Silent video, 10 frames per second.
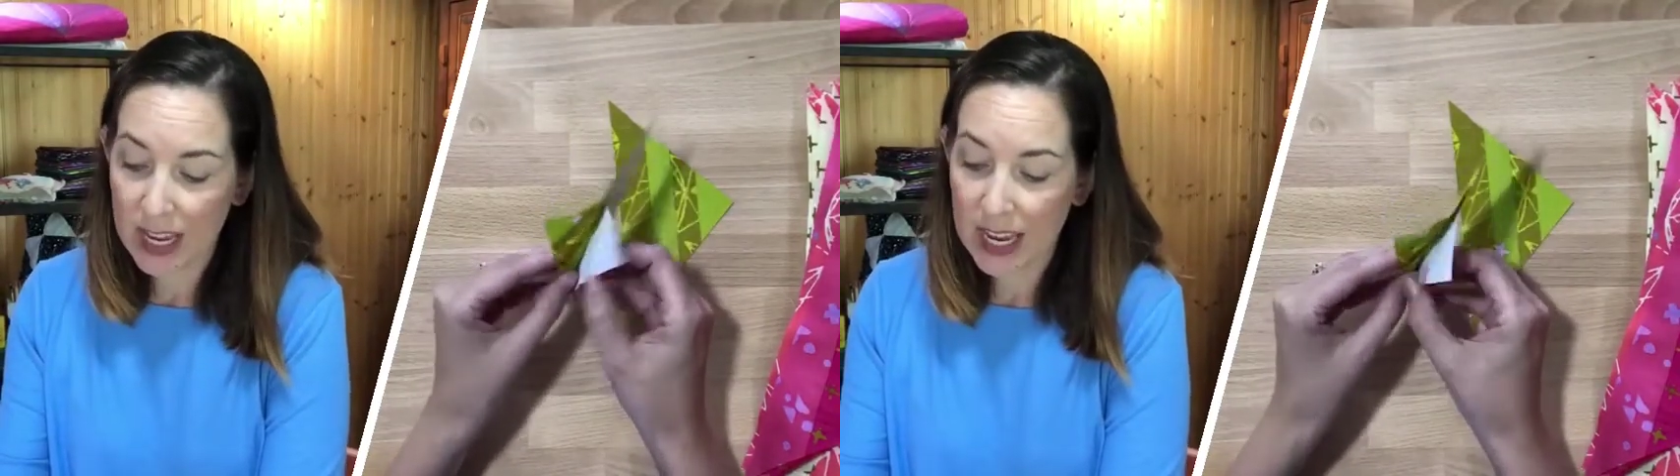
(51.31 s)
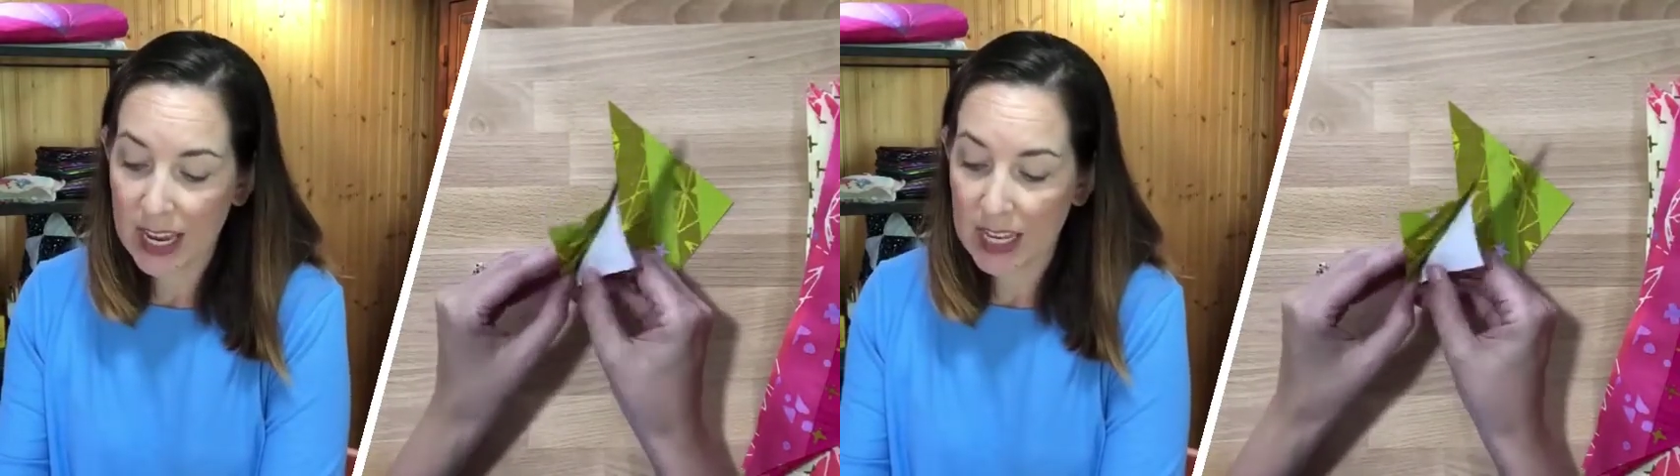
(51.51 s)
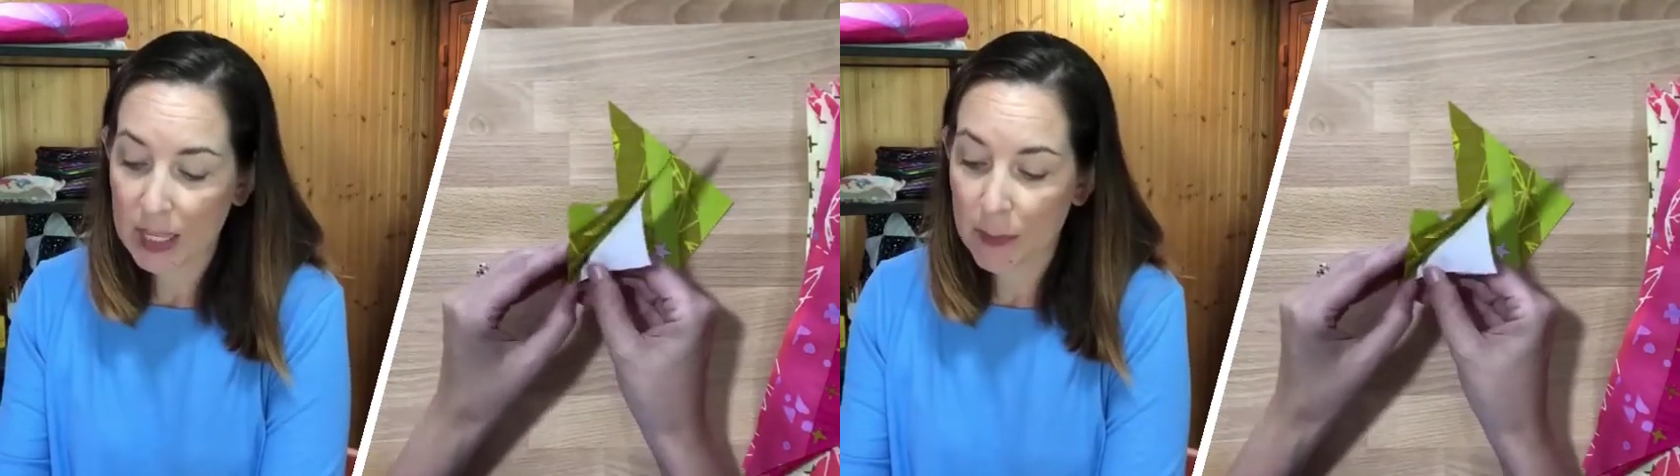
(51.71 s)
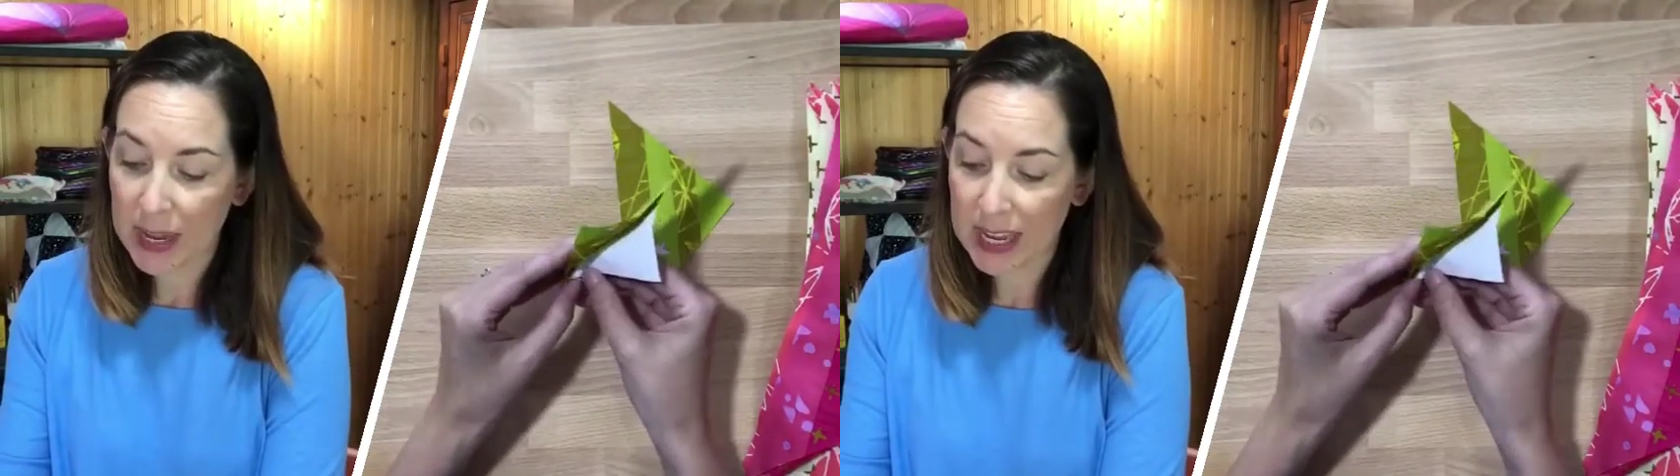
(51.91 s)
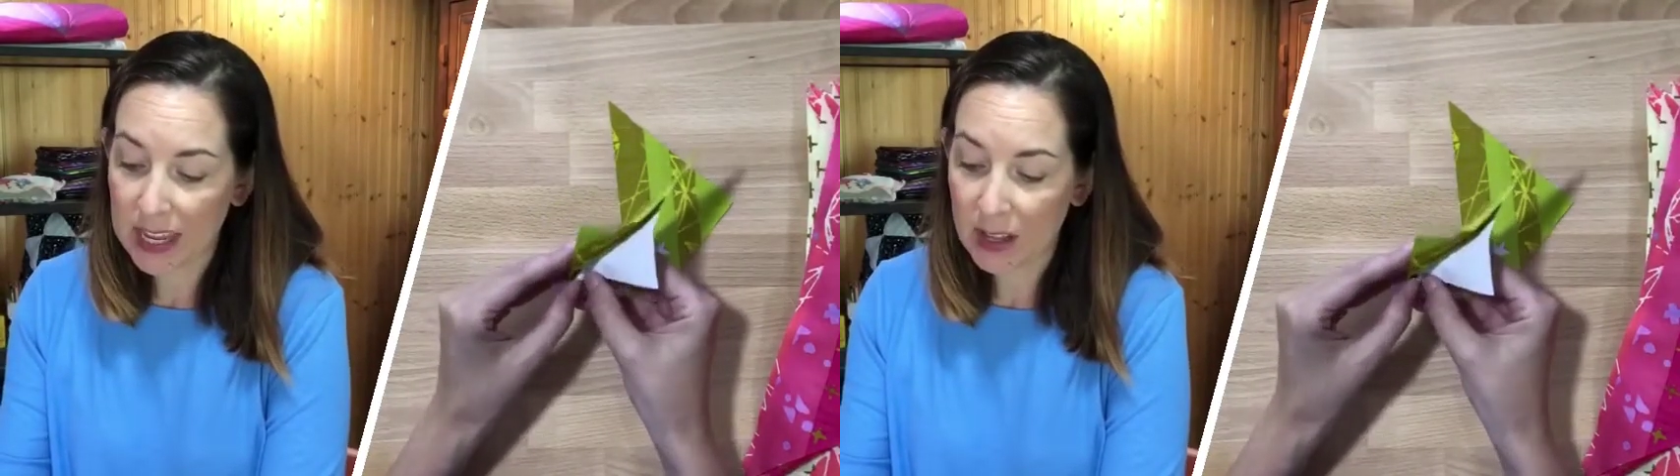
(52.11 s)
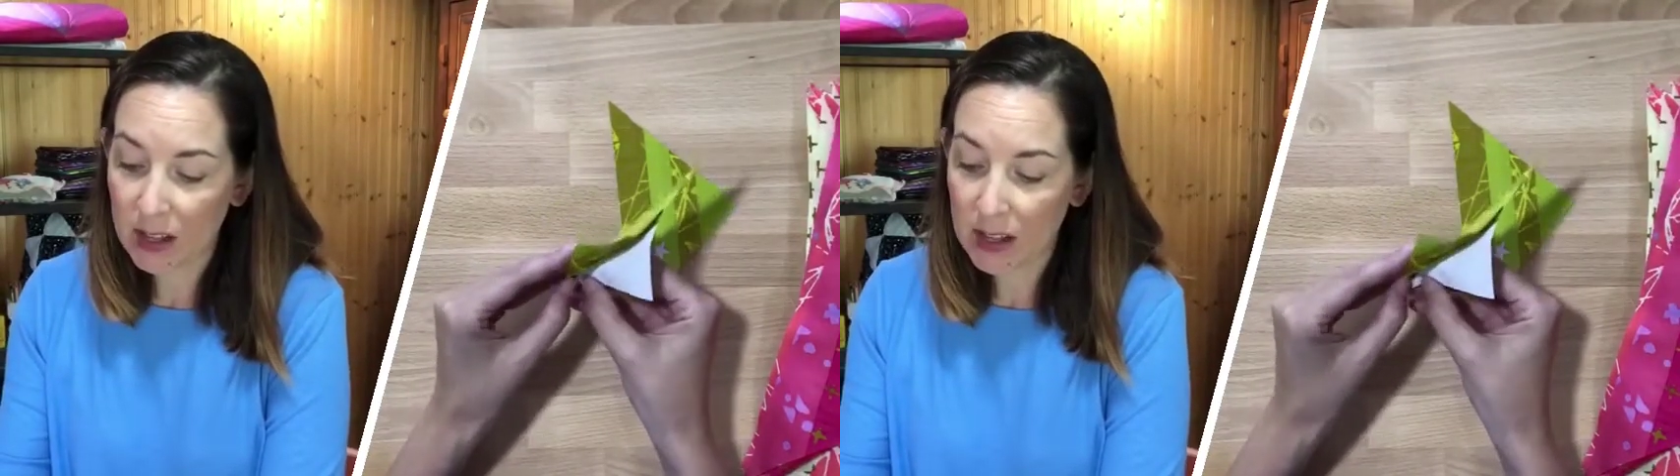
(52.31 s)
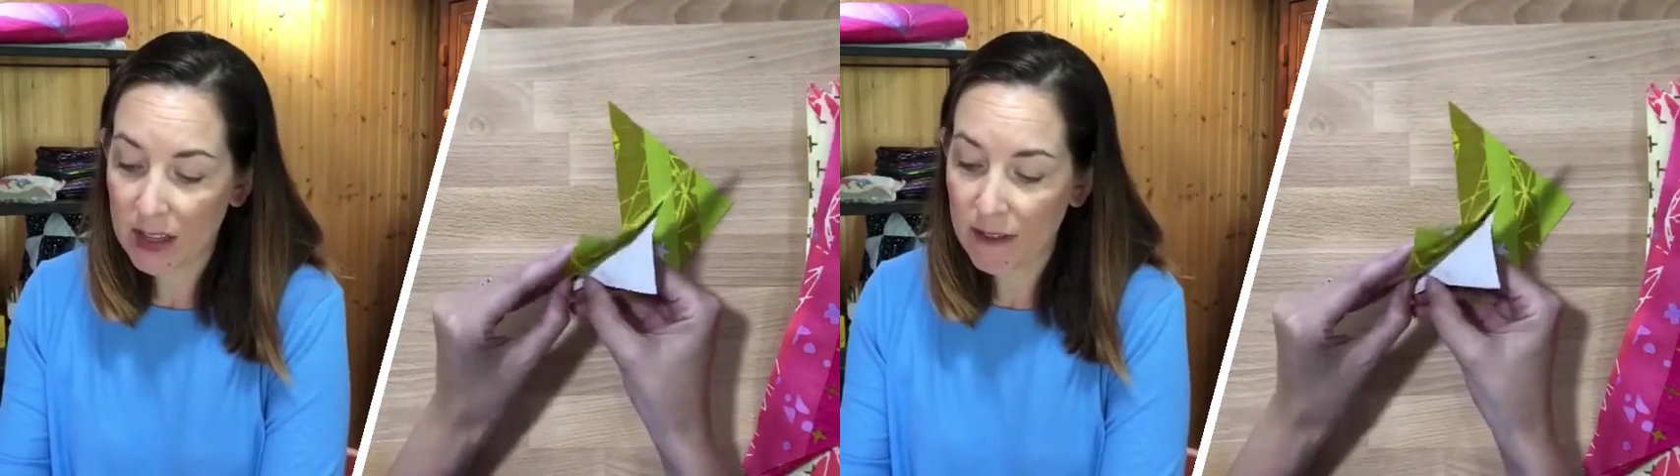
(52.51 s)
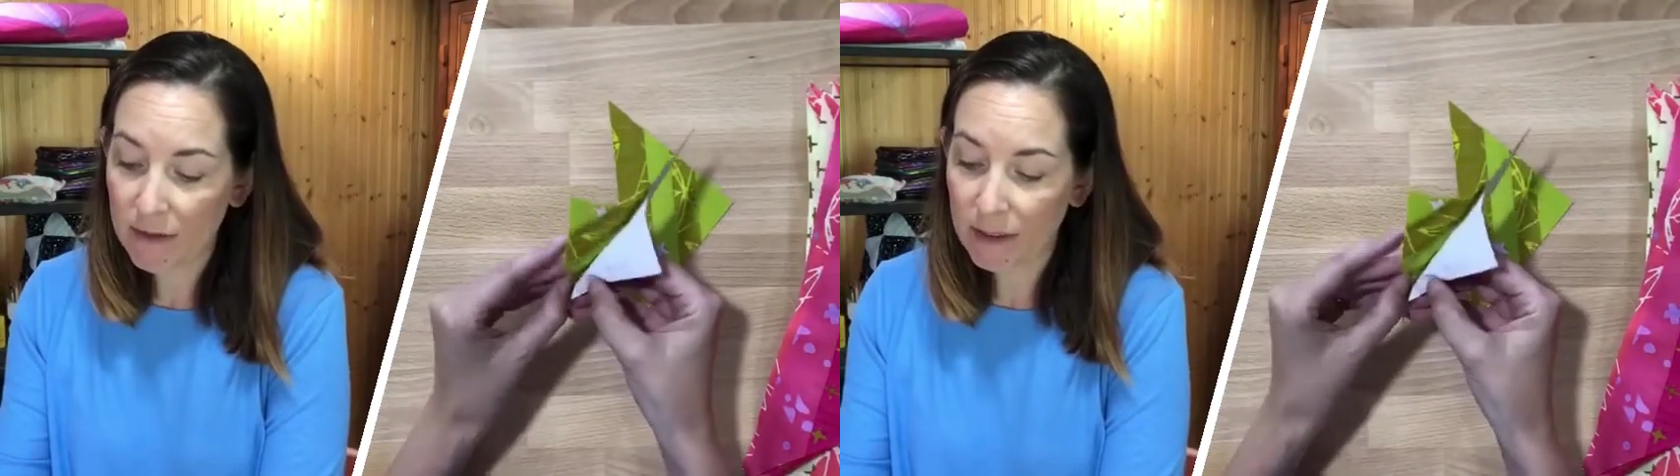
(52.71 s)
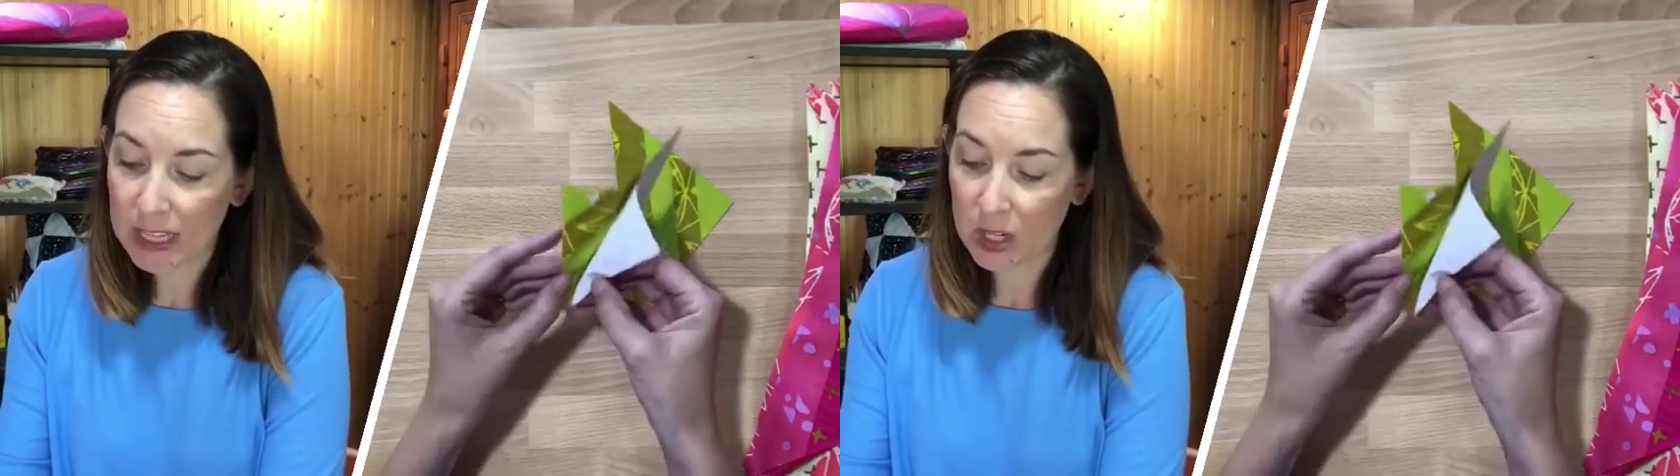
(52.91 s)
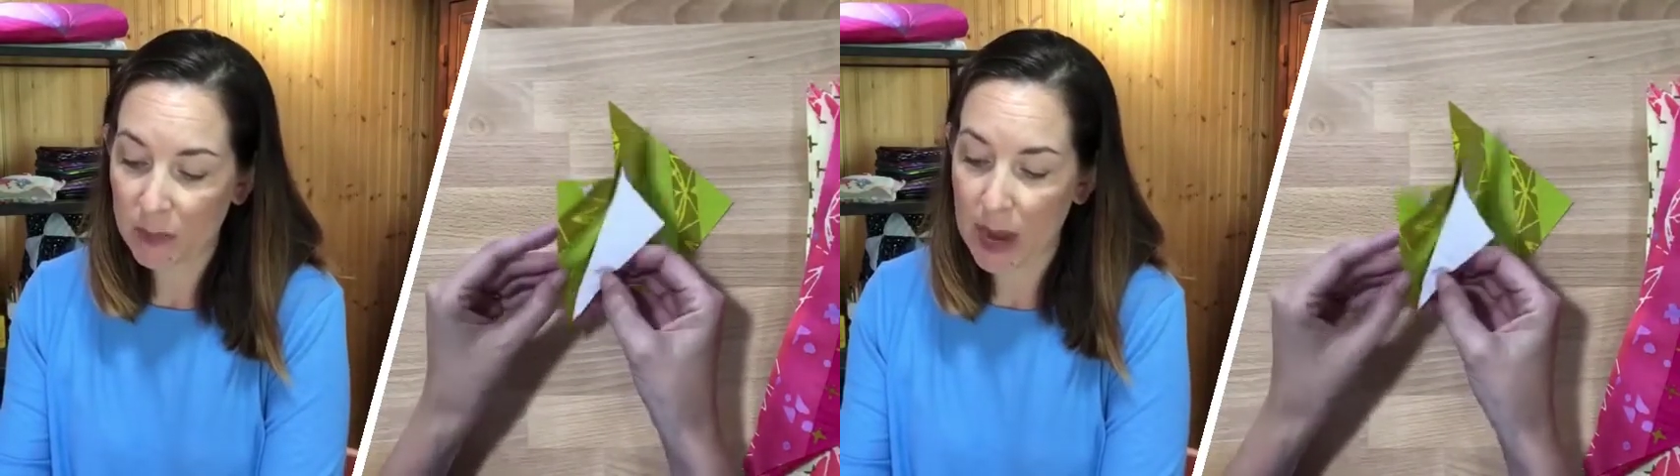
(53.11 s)
is peel the
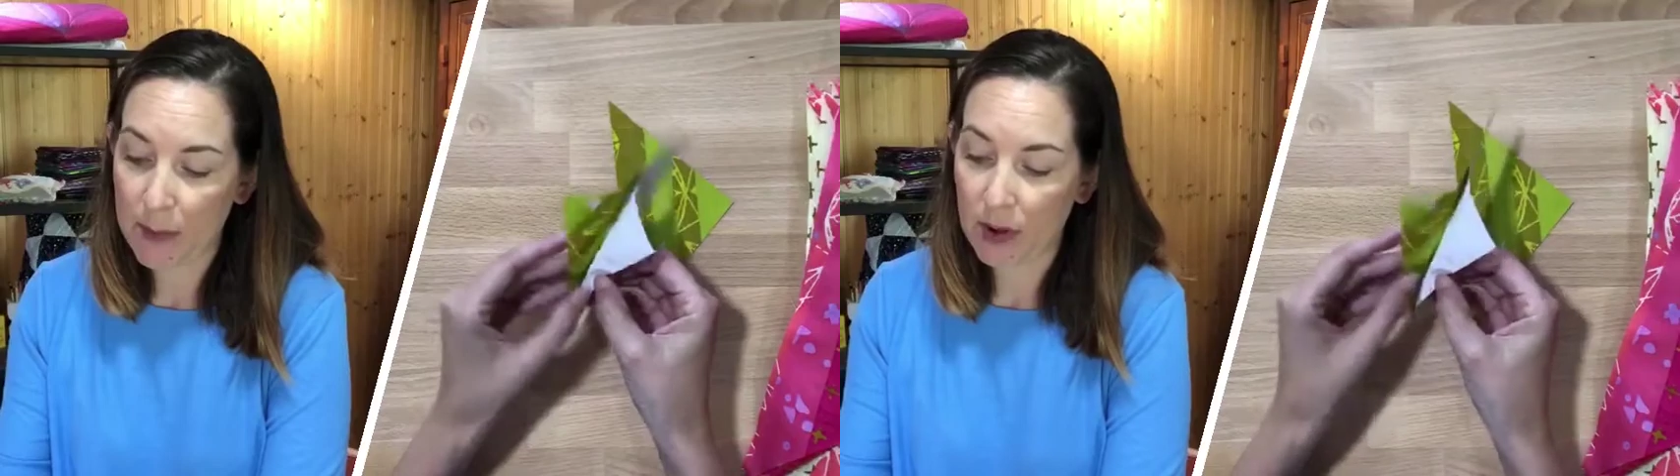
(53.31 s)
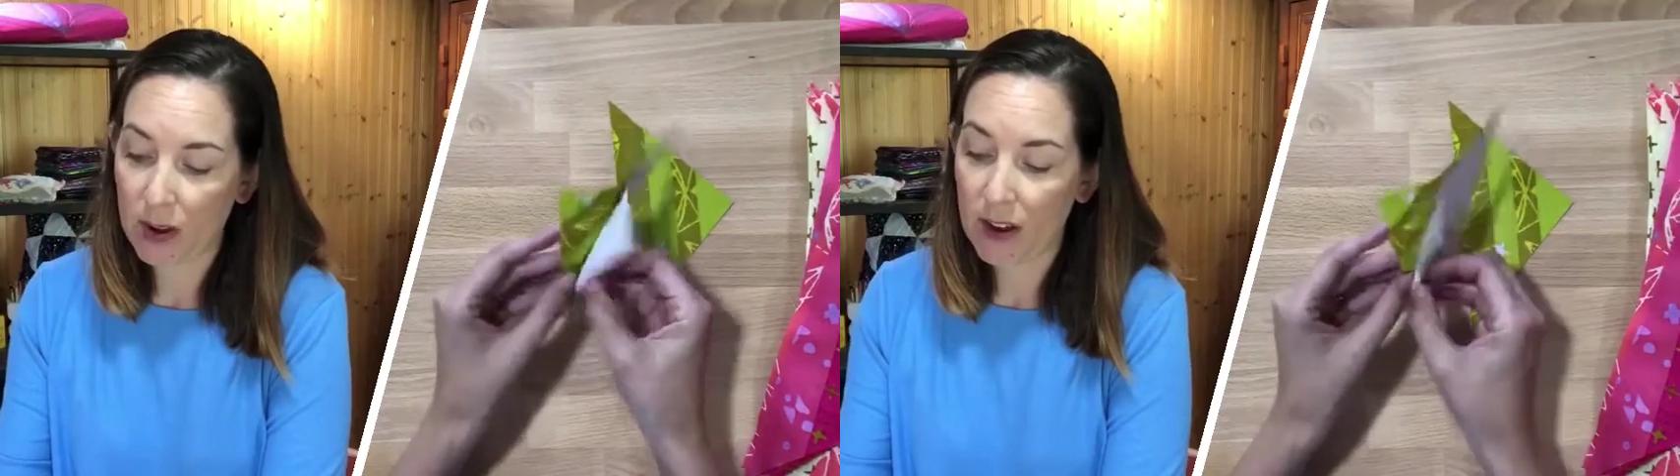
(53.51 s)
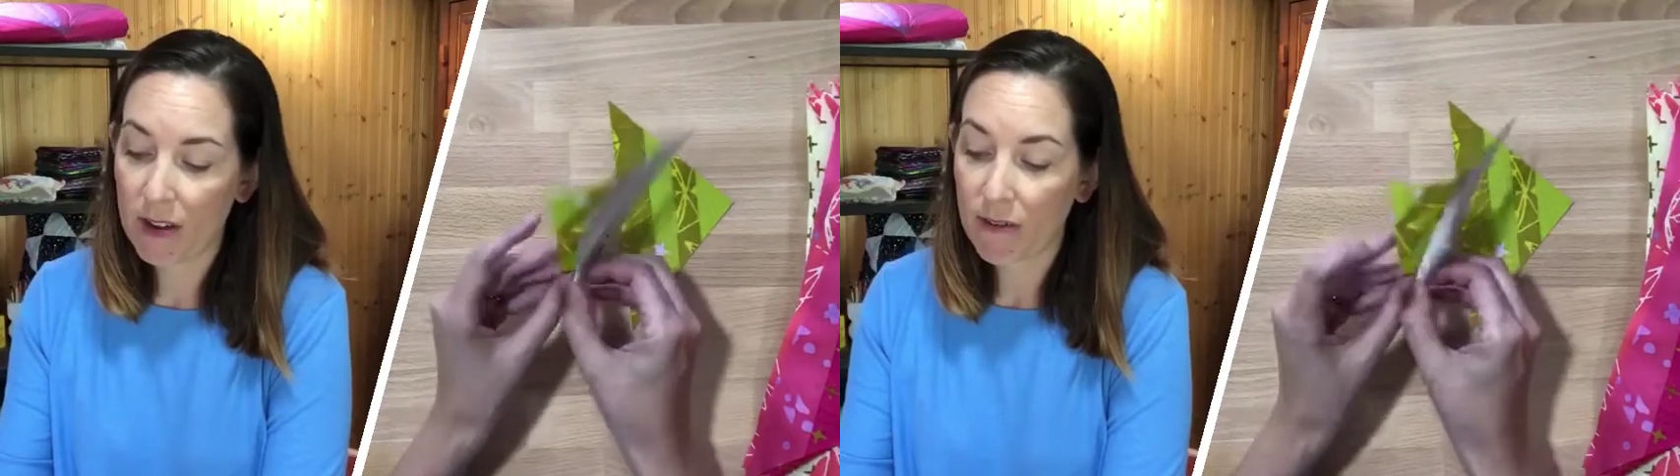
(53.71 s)
freezer paper